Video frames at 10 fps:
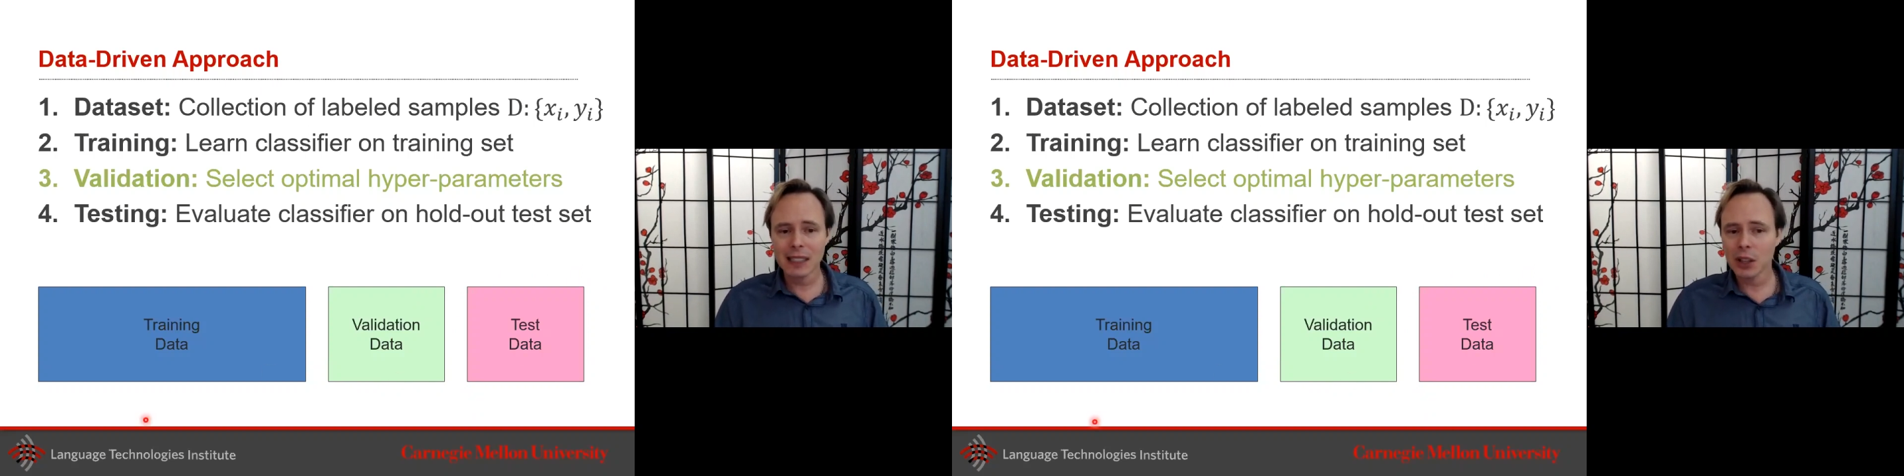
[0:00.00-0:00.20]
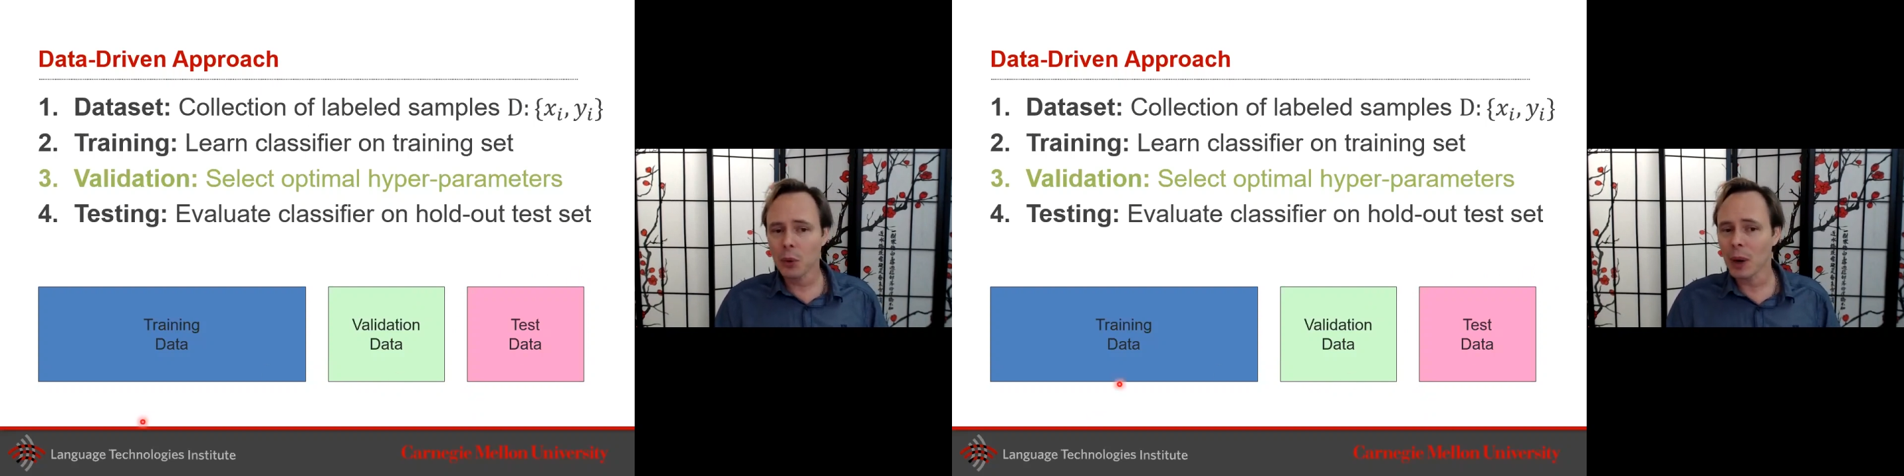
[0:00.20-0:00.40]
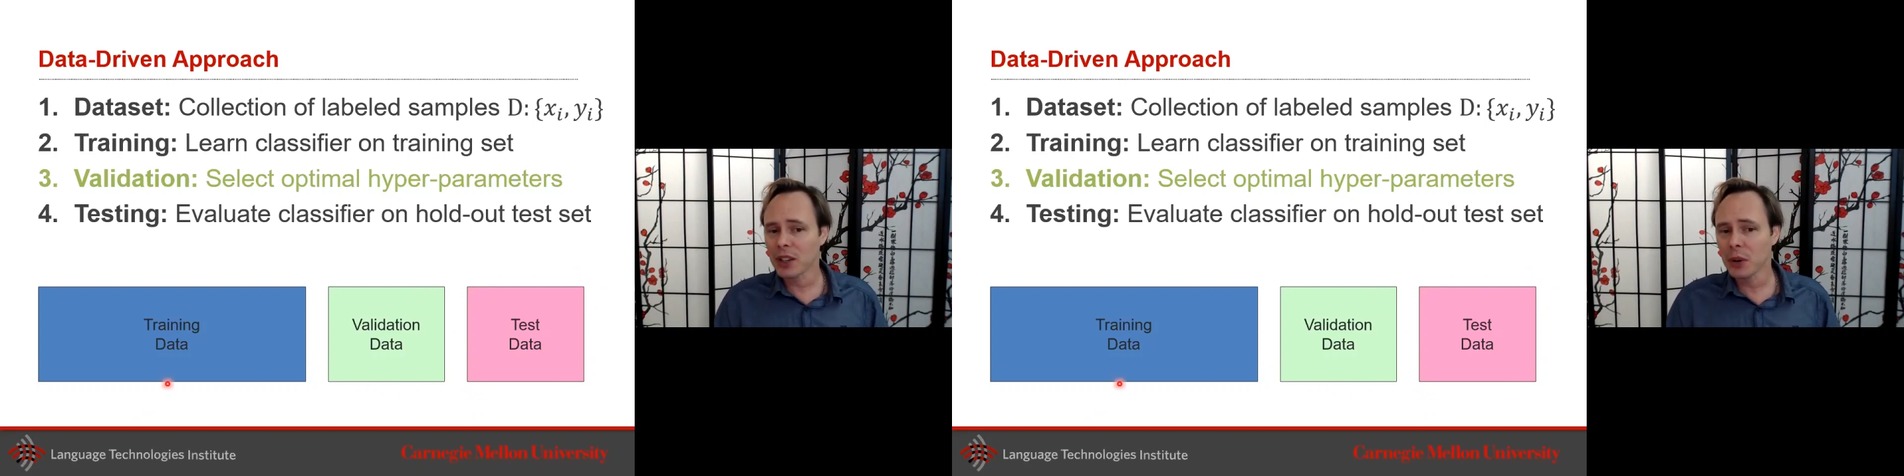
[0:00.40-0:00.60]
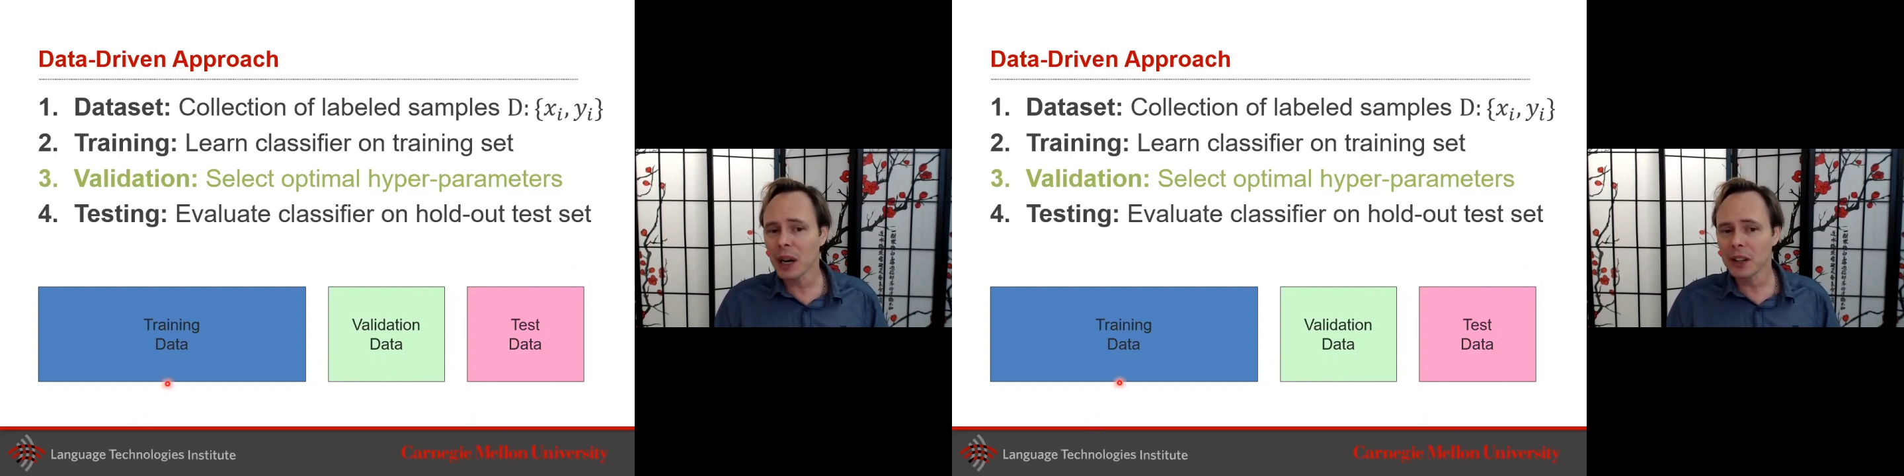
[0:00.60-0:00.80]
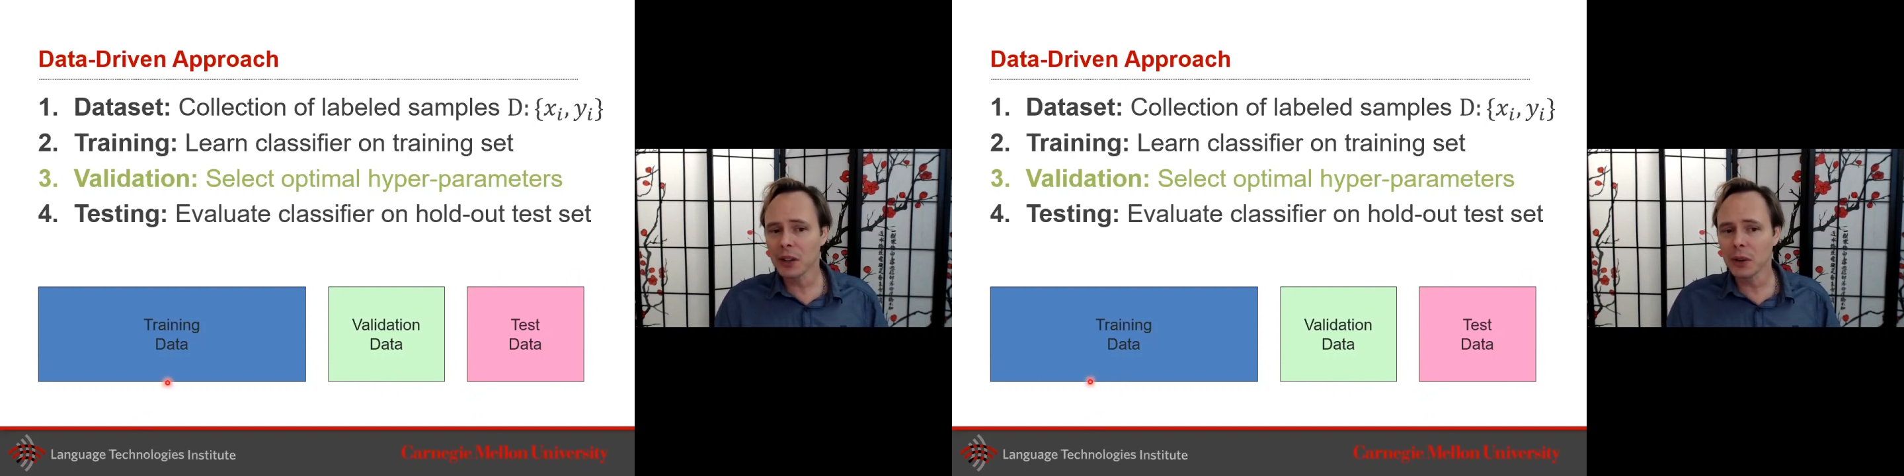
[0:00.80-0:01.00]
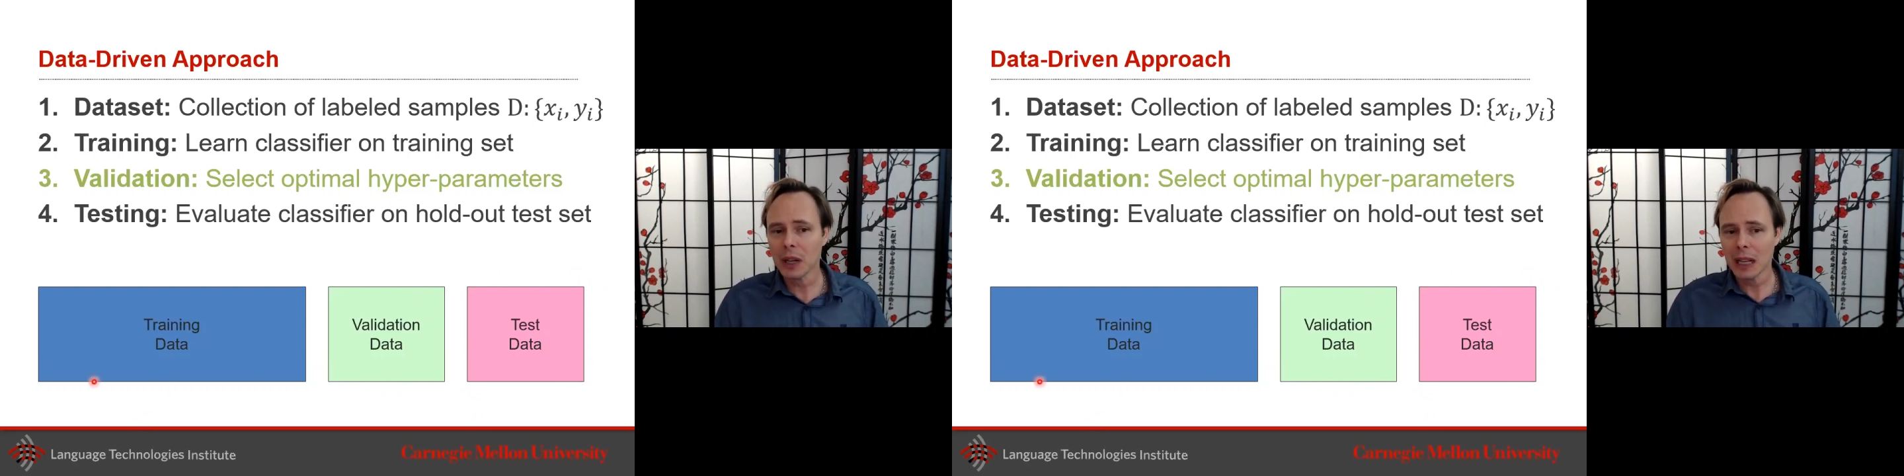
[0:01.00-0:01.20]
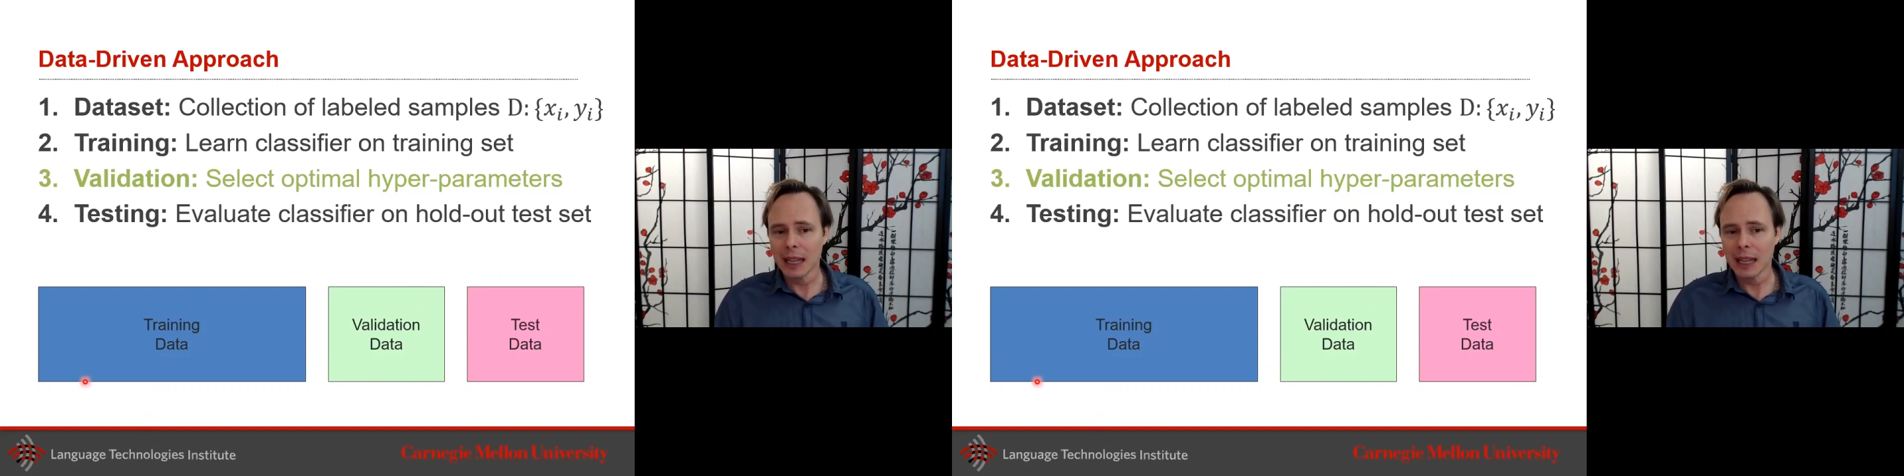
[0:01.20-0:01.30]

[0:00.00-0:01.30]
so what you will do